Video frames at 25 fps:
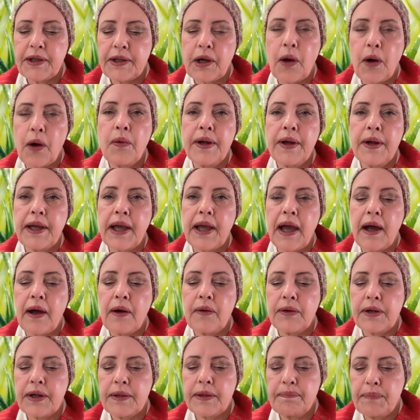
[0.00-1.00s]
going
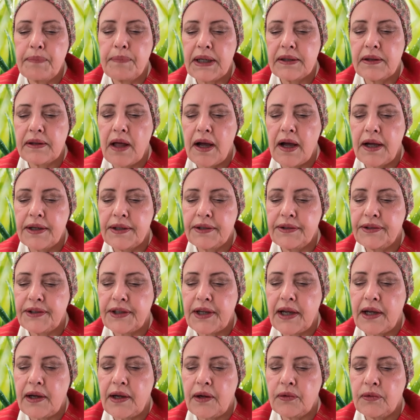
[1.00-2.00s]
out and my lying
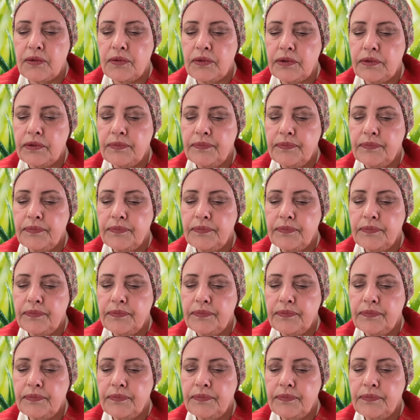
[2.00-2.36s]
down.